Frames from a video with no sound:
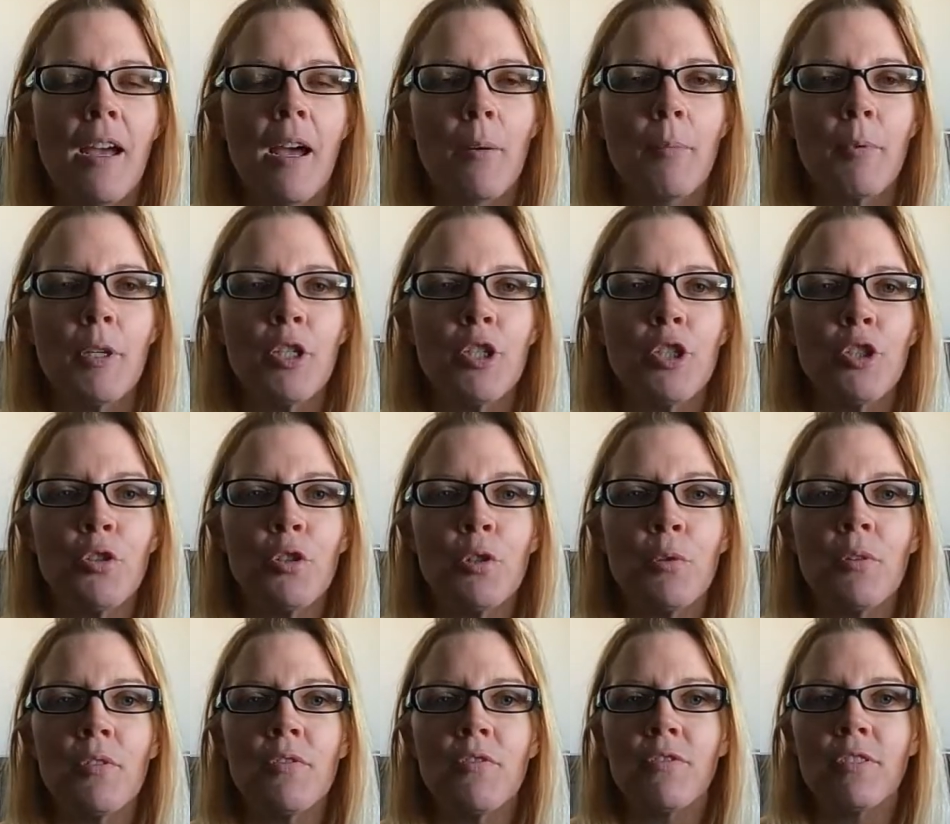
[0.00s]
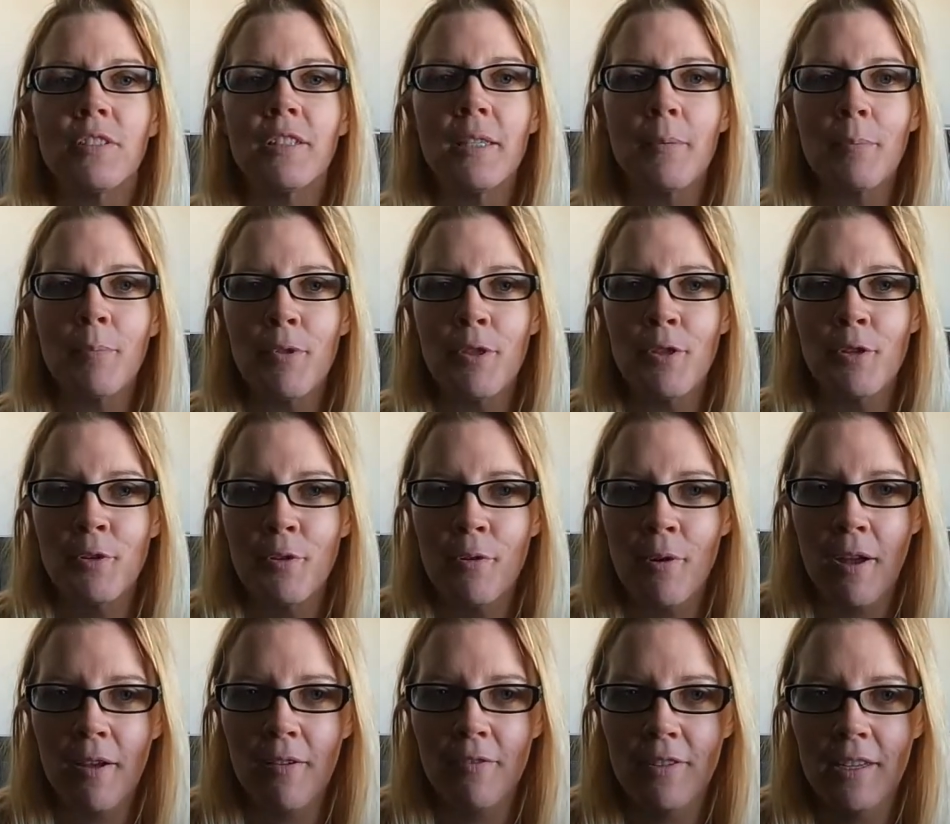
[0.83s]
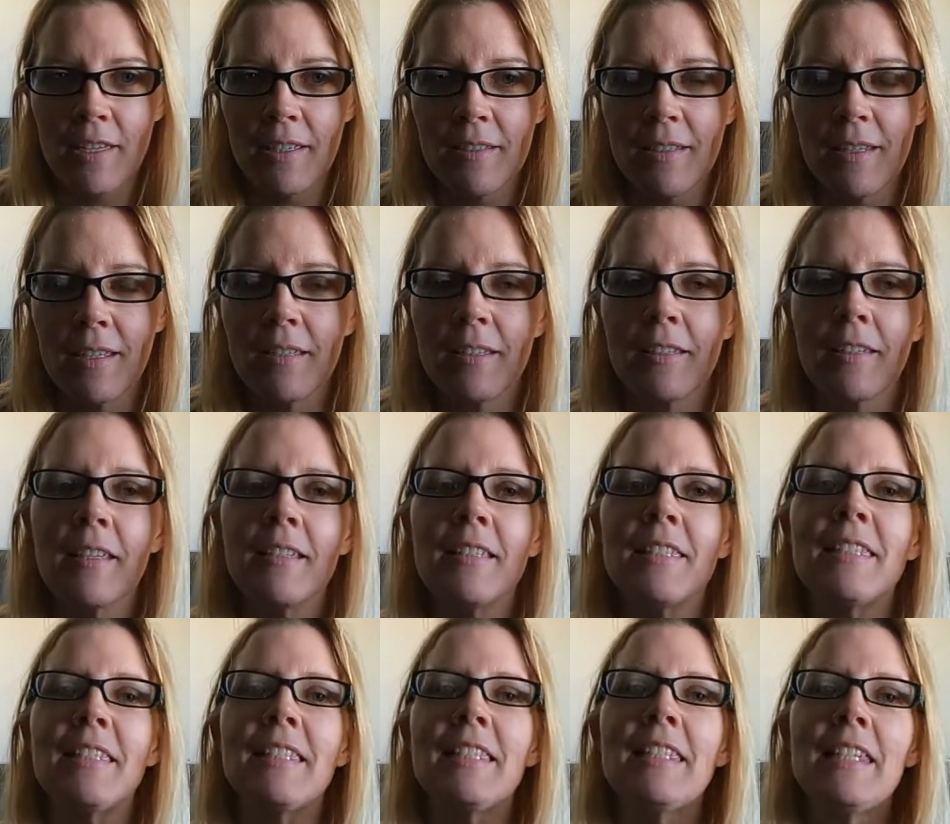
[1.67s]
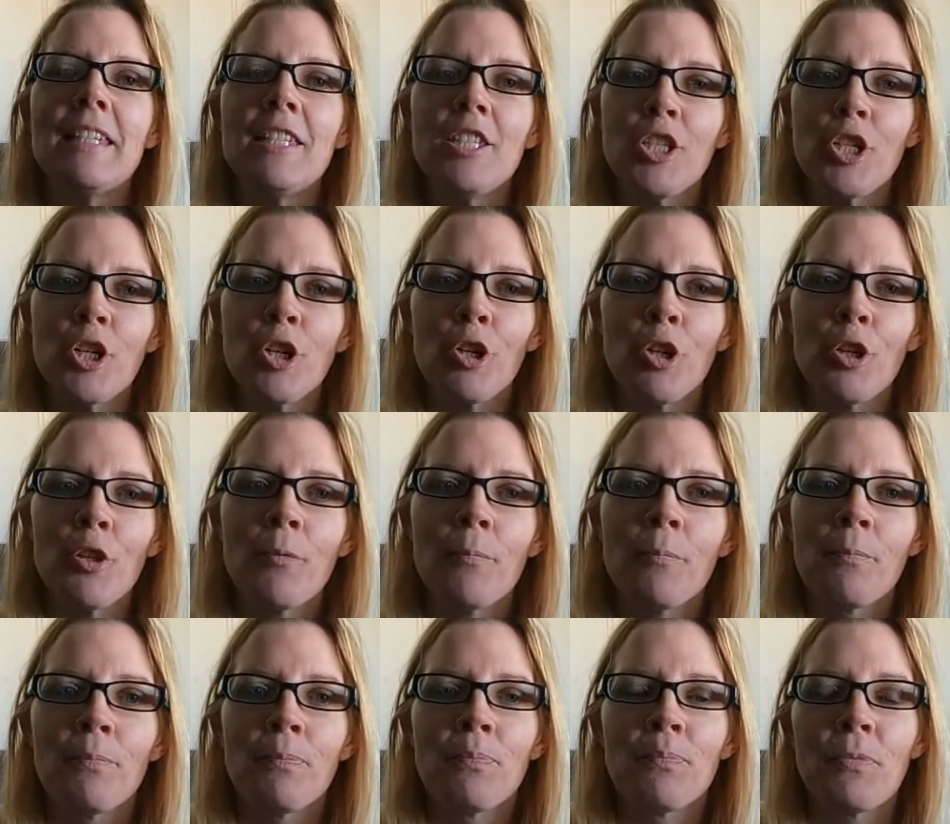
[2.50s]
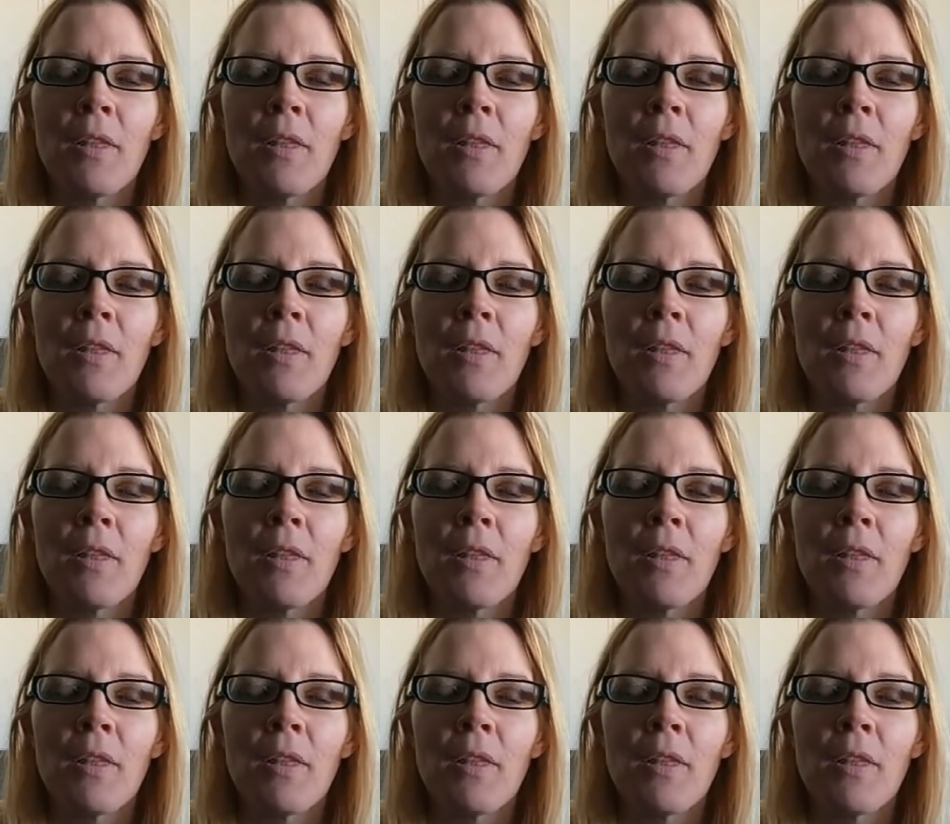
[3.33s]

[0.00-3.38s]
I'm gonna show you a flip through of it. it it's digital.